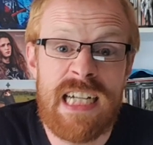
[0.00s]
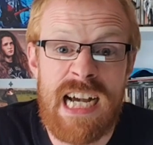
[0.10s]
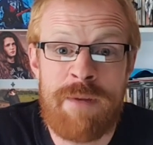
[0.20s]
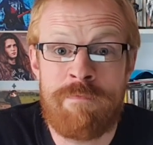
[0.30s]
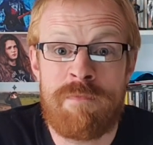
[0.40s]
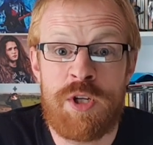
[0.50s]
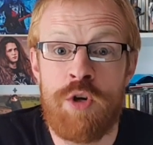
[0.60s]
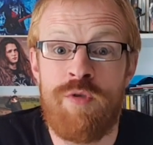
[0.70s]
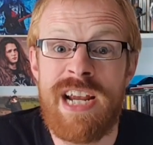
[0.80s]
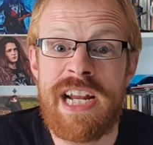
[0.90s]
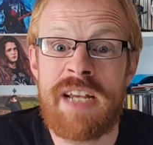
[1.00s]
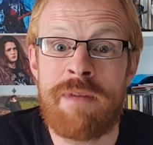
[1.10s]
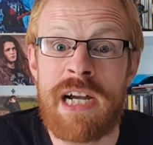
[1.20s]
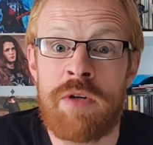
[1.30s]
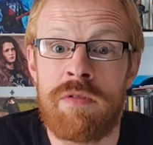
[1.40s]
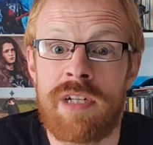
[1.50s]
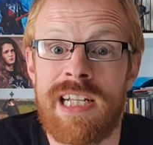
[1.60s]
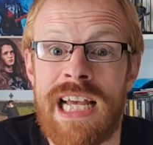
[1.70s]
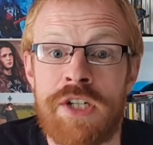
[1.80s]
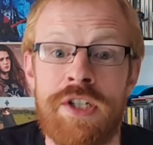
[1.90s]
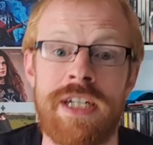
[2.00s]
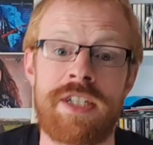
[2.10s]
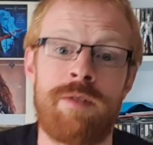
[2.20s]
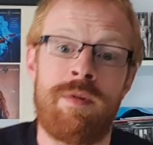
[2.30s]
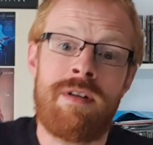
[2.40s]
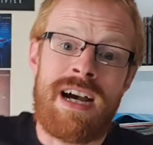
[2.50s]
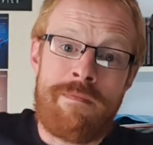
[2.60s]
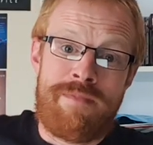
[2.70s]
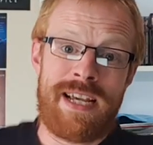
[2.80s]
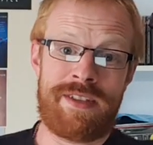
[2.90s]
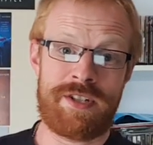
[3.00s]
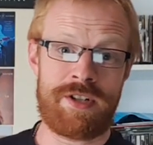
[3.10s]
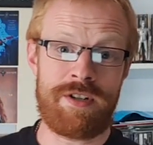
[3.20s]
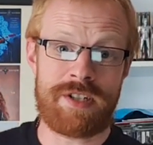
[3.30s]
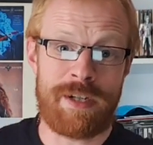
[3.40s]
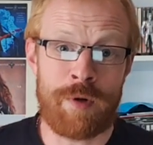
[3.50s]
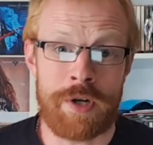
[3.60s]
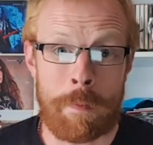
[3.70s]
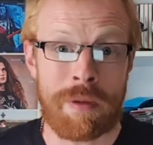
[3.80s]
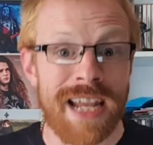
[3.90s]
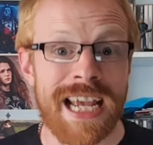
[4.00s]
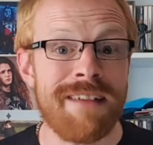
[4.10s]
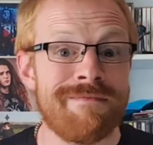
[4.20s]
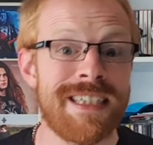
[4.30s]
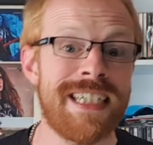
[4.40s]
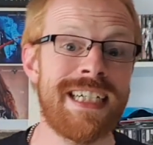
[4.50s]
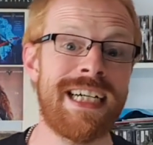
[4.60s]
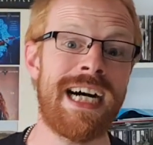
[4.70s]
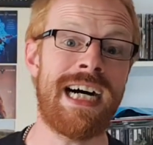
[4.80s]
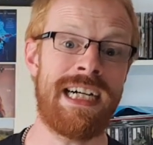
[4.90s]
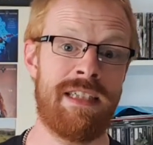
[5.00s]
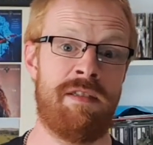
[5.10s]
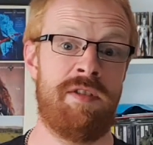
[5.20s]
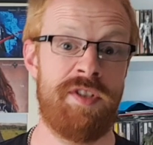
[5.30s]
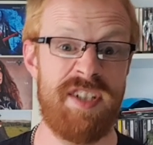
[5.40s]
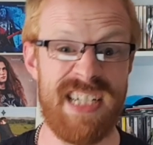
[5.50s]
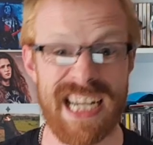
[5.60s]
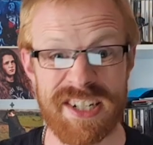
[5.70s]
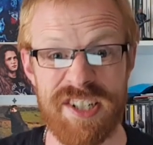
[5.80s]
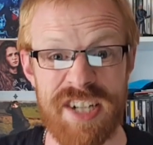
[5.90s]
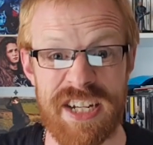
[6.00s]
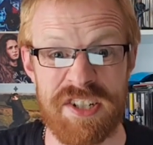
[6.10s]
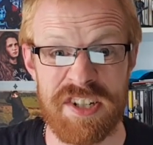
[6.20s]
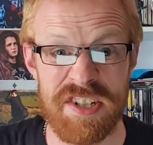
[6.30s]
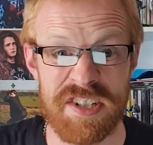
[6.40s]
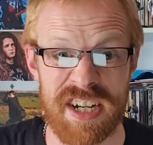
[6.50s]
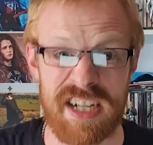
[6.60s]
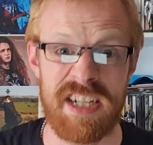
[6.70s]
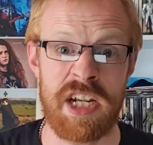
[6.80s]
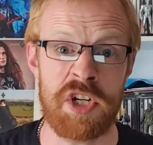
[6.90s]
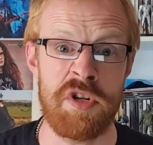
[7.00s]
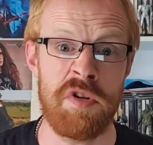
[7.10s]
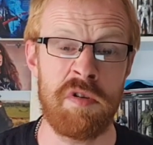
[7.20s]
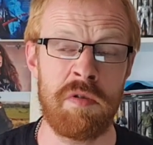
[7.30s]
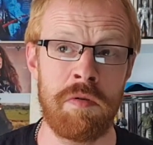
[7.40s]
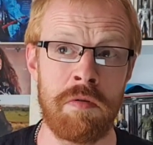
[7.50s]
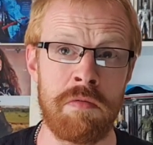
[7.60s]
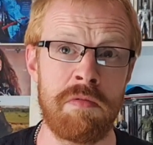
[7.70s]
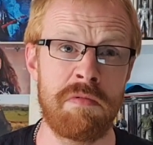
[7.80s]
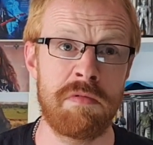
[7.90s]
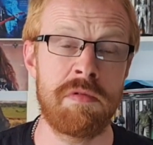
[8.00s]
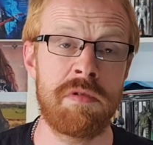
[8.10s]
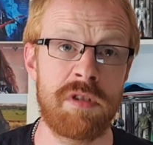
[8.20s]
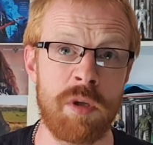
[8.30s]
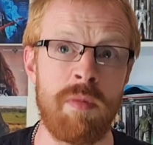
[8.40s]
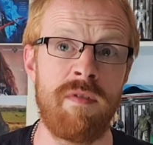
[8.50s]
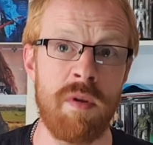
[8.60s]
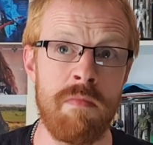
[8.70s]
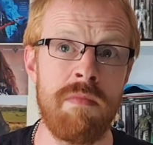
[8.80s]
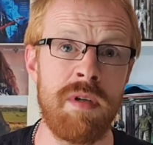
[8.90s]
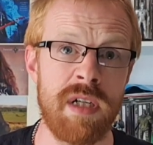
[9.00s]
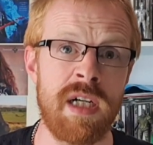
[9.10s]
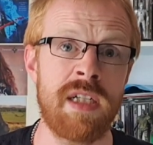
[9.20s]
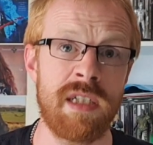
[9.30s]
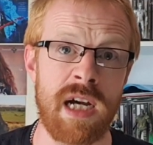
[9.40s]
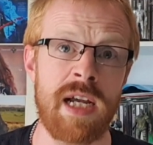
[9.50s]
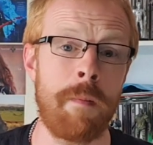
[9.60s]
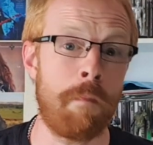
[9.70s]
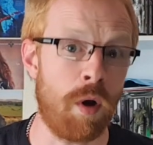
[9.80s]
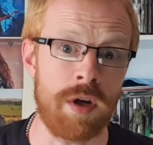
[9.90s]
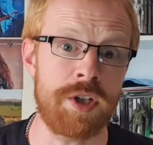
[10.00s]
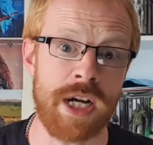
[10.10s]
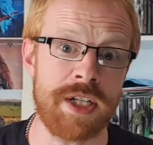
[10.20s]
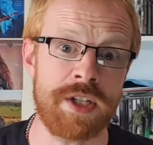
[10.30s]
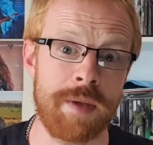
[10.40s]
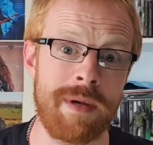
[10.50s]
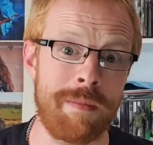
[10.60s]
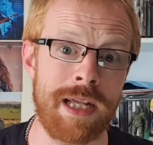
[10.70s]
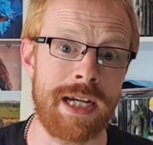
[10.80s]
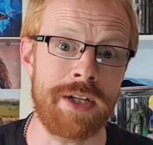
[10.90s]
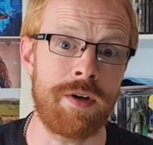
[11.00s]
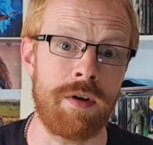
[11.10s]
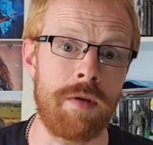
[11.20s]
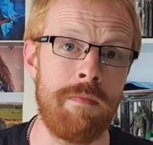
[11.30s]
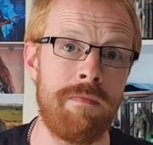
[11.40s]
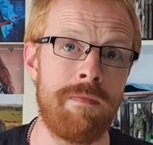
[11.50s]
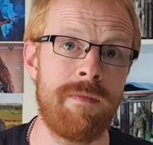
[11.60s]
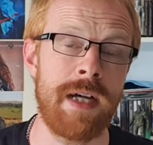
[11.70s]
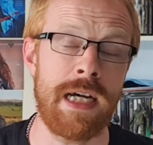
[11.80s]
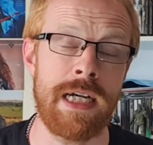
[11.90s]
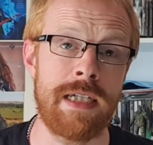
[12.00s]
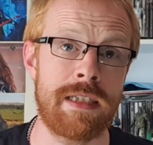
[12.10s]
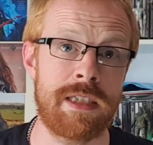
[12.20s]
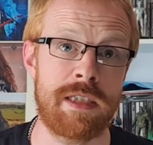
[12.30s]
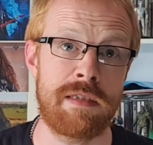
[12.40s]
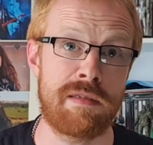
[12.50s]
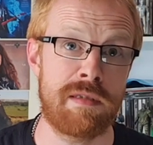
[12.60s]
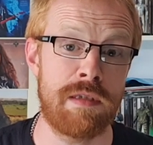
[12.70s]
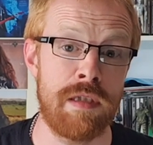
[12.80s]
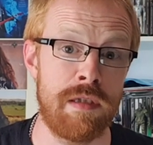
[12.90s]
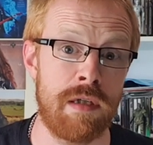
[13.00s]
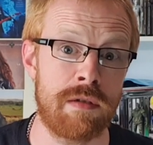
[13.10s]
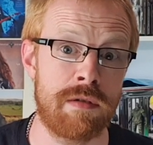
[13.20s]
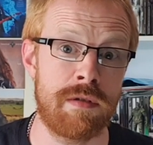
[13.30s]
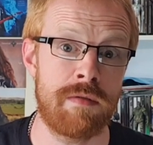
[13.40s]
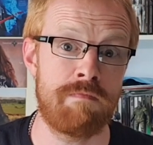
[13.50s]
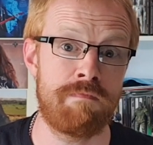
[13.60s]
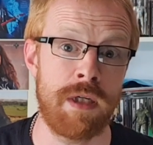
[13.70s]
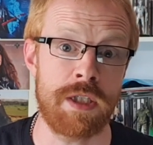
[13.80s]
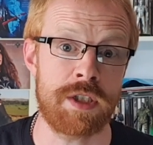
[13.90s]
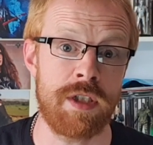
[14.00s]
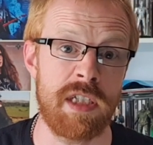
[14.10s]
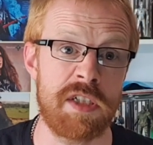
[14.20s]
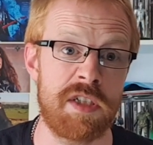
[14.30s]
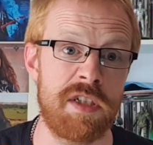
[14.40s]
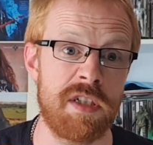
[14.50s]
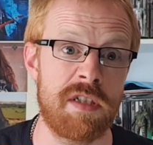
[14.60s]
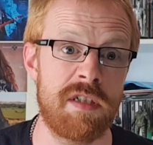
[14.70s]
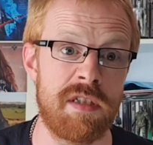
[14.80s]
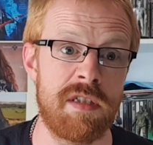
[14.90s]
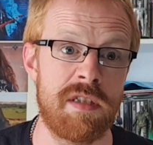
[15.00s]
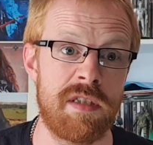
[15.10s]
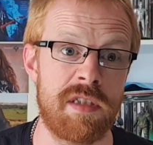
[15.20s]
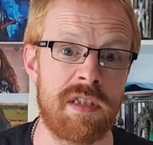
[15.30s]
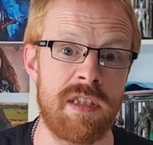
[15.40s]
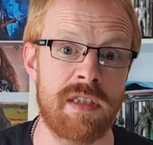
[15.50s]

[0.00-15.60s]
curating my own collection, as it were. I pick the songs I want to play. I take suggestions. I ignore some of them, and I apologise to the people I ignore them. It's not personal. It's just your